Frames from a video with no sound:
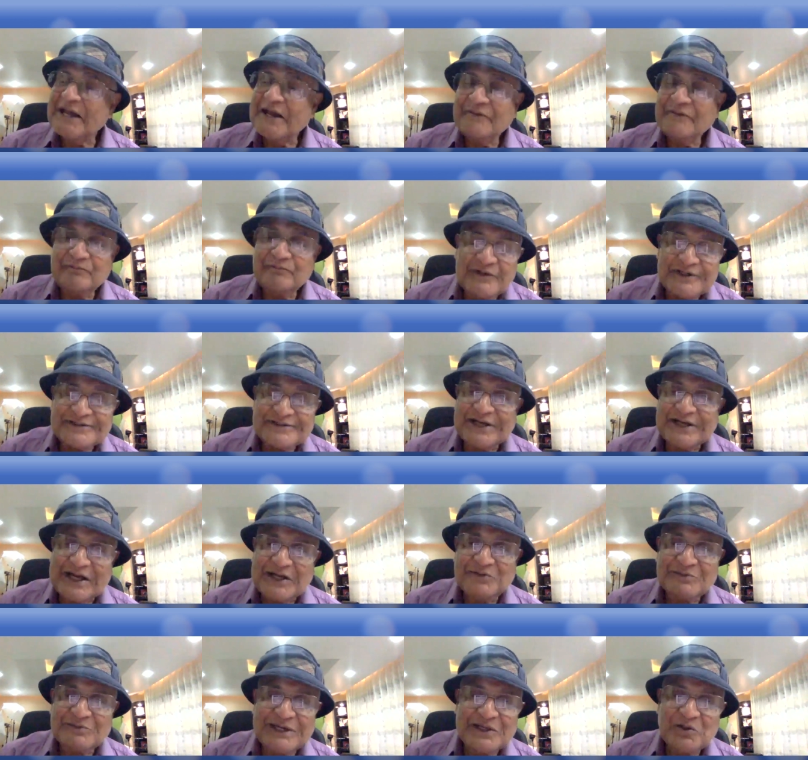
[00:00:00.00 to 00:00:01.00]
Every
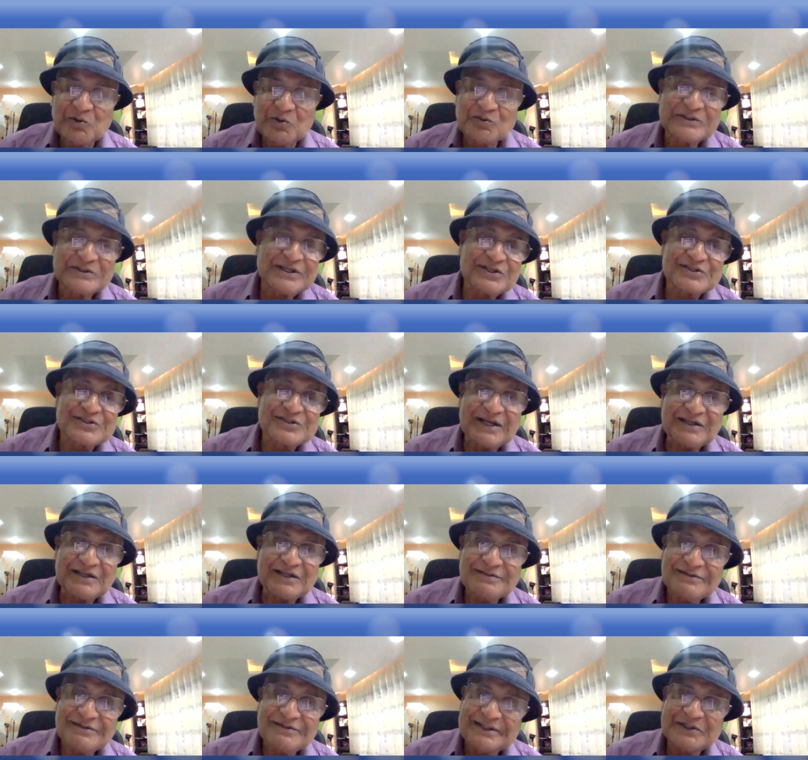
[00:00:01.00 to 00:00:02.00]
time I looked
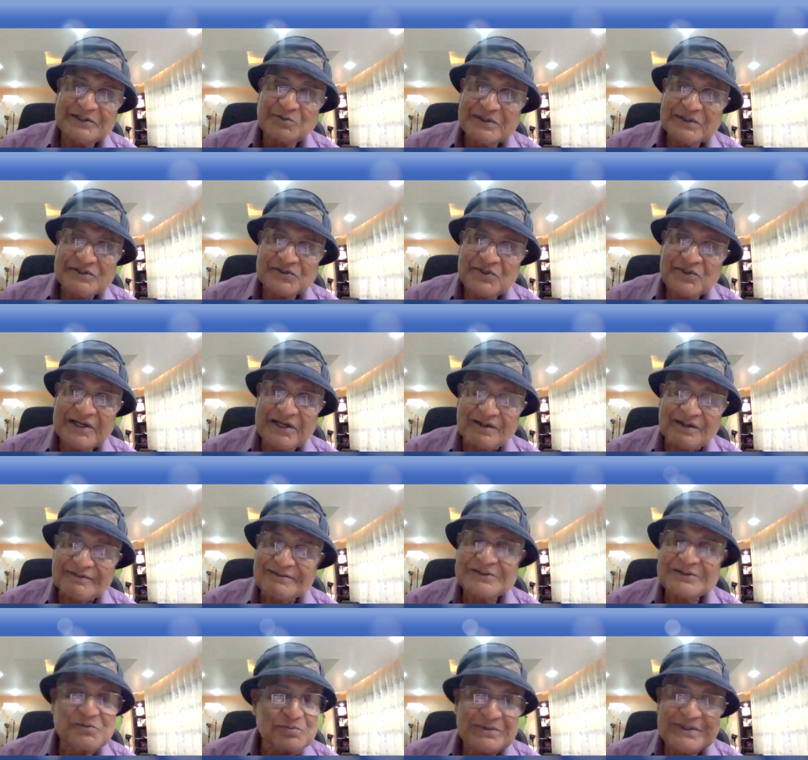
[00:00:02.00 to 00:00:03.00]
inside, it was
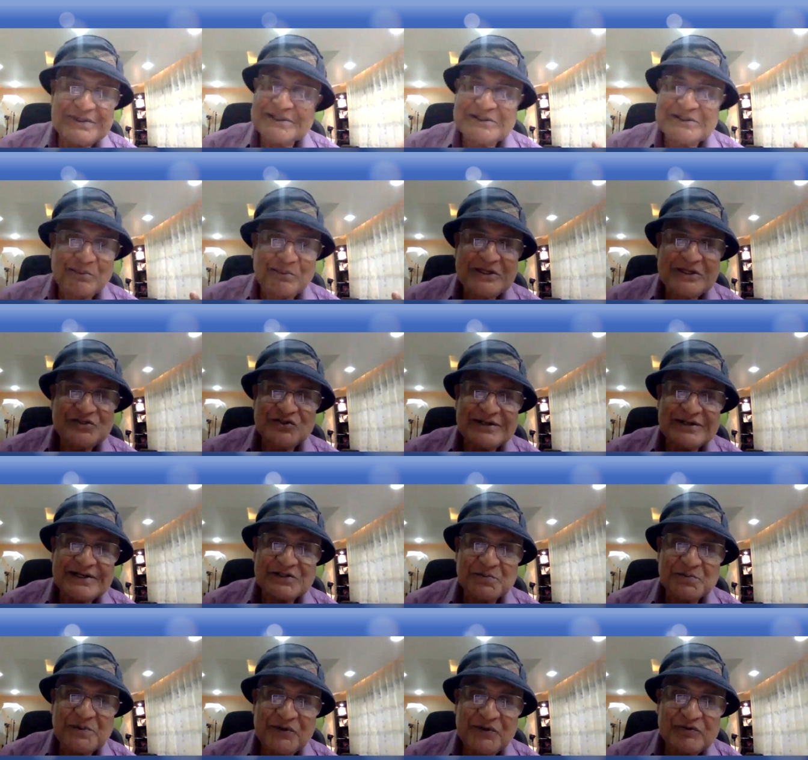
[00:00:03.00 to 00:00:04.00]
there. It's an
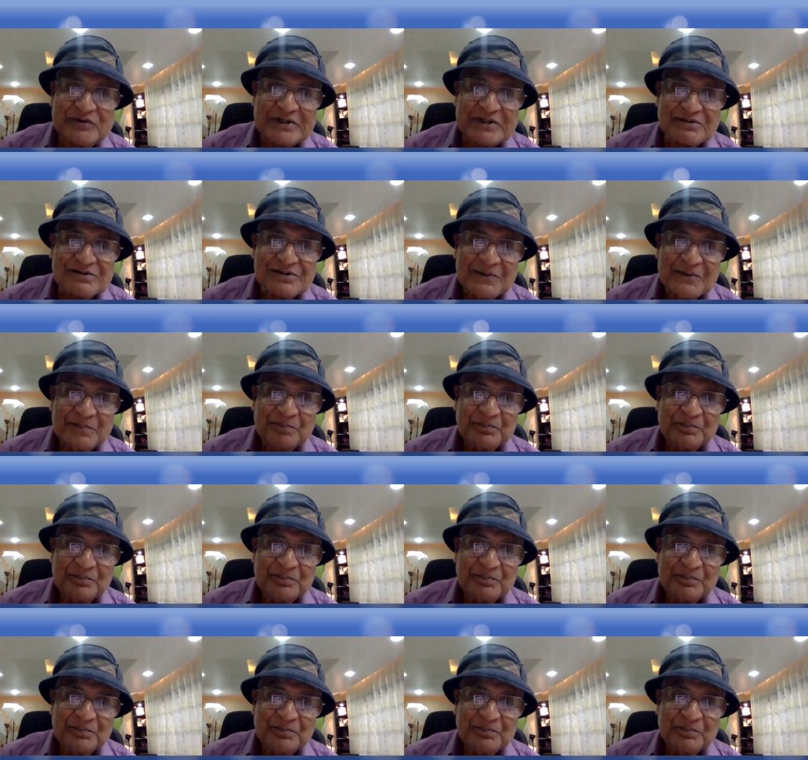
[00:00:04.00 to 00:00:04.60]
amazing experience.